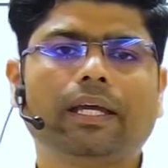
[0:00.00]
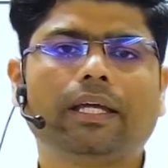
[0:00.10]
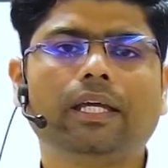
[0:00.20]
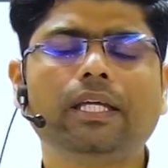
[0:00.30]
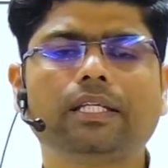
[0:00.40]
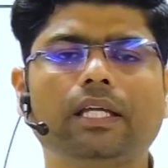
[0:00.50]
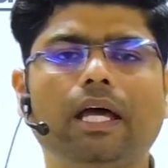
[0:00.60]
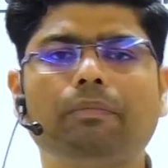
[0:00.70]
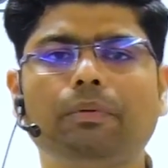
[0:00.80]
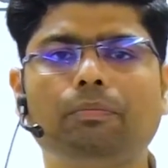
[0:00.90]
each and
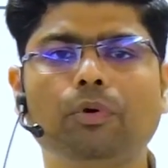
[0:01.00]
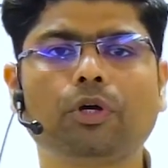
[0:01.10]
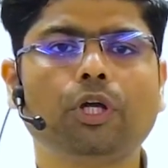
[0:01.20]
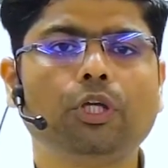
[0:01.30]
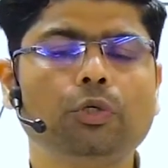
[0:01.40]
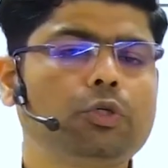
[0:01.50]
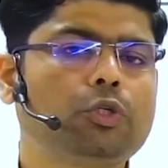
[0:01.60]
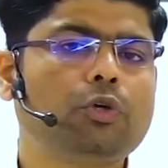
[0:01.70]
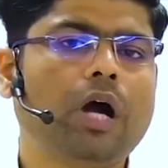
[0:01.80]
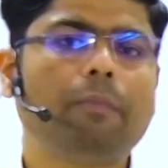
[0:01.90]
every book used
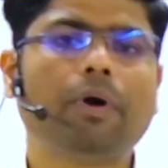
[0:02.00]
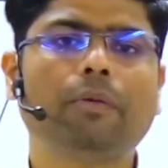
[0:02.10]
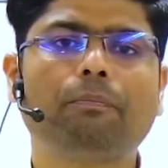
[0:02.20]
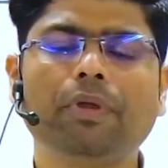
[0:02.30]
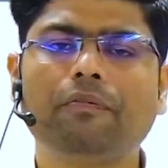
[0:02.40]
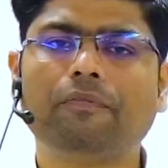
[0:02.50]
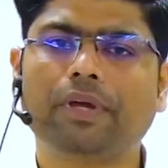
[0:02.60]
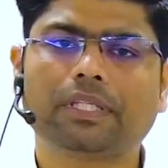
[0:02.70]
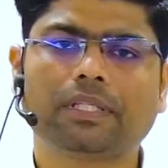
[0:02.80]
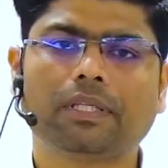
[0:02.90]
to have a
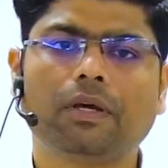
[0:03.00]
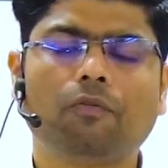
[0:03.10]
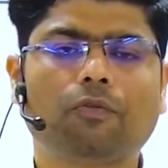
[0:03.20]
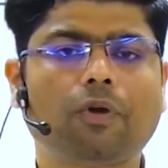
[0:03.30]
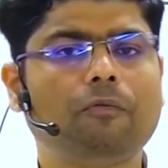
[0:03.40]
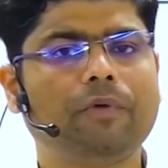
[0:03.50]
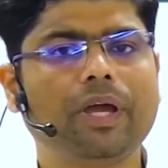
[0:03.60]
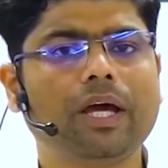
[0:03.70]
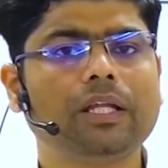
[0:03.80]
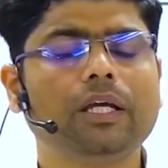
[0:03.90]
preface from
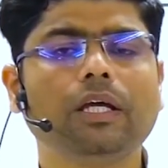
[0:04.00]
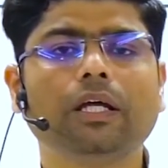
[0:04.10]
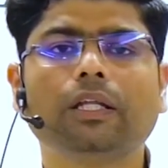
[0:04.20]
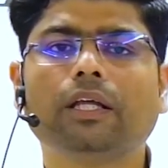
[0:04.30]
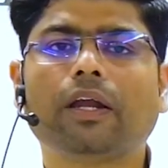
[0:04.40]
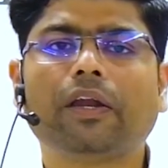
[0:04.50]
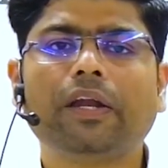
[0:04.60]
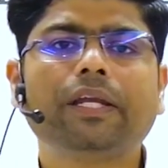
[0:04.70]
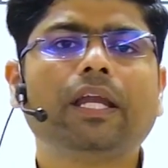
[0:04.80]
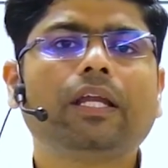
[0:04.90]
where the
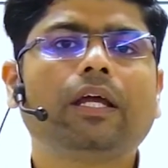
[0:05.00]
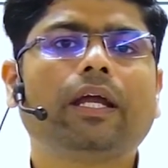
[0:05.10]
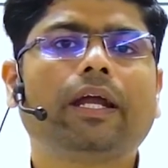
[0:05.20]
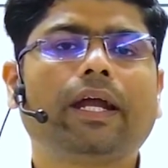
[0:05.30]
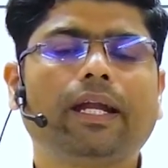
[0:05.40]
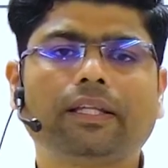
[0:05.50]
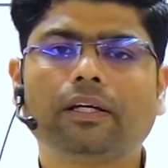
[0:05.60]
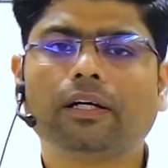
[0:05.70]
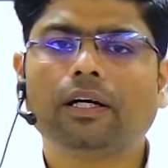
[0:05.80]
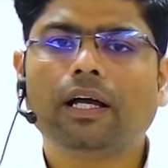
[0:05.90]
reader get
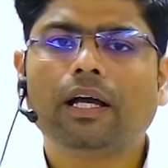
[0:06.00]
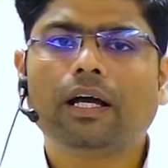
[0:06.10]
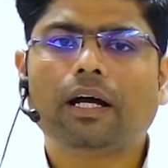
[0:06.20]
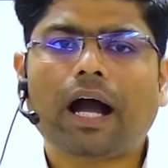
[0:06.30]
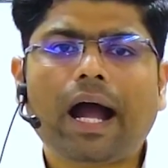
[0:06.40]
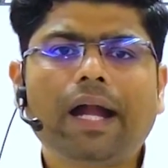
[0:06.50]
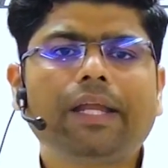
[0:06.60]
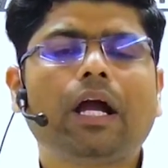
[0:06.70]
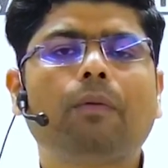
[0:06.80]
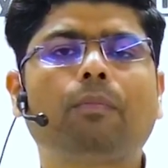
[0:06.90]
the
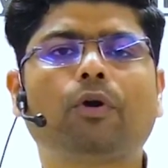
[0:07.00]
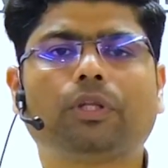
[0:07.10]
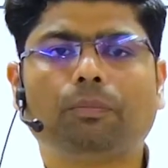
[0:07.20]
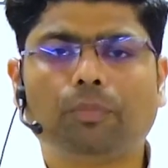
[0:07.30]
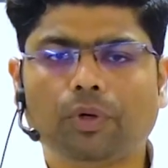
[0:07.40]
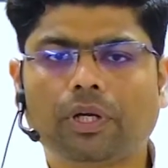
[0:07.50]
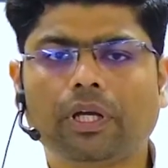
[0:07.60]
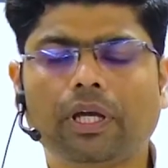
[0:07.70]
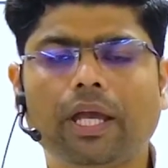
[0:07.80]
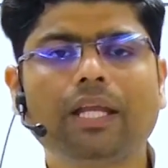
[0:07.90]
idea about the book,
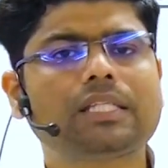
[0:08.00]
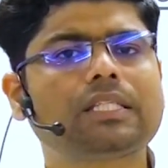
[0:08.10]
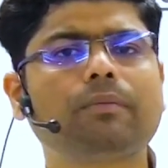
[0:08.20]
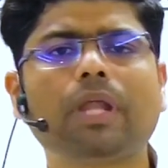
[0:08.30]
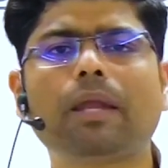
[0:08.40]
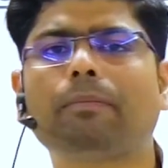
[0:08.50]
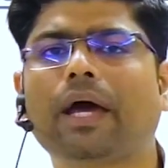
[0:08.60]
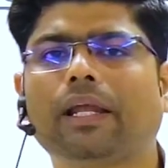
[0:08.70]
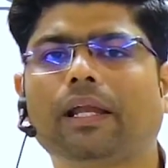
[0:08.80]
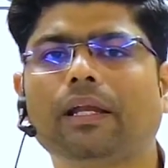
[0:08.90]
in a similar
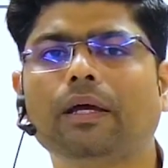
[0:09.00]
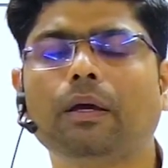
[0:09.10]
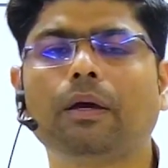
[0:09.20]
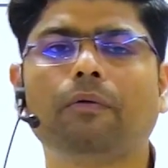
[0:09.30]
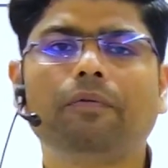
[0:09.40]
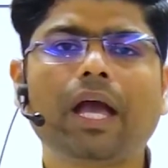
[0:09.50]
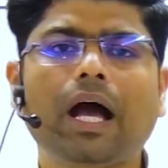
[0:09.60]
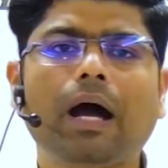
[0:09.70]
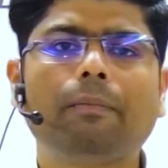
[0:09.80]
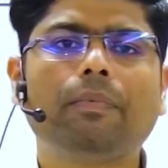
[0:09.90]
manner, we
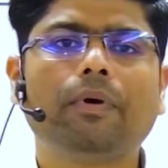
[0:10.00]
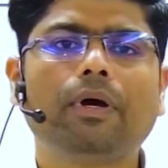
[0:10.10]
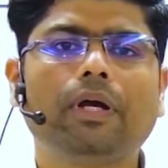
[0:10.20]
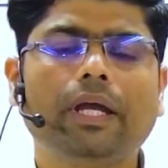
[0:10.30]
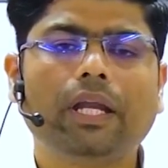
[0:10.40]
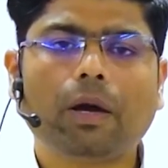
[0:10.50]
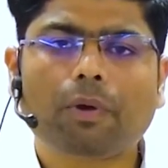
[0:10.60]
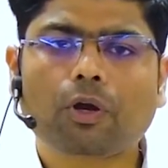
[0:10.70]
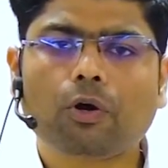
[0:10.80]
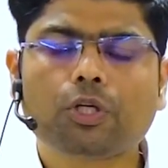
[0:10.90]
have in our
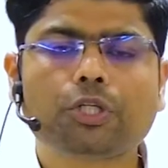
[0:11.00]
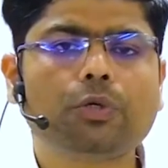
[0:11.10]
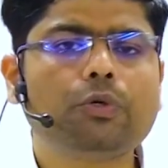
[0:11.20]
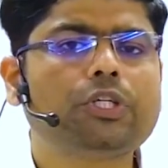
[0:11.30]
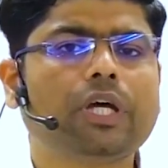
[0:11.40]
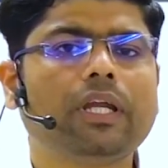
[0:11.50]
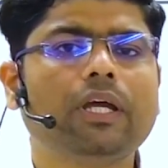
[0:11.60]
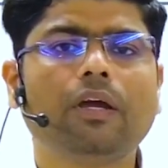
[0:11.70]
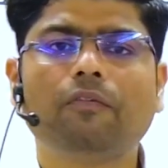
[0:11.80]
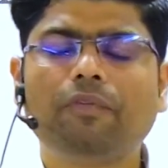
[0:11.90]
Constitution,
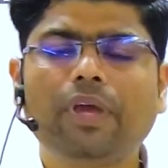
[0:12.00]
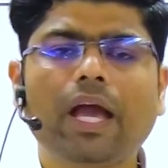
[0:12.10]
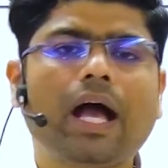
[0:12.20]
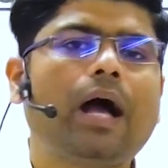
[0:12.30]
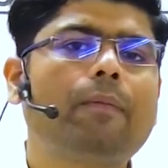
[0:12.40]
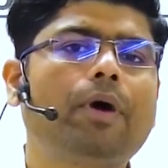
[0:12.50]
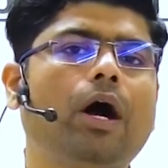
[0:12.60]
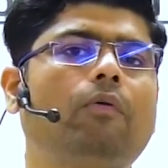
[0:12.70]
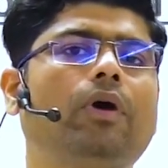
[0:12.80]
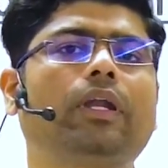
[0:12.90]
we have
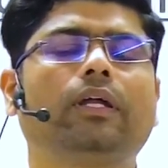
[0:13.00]
our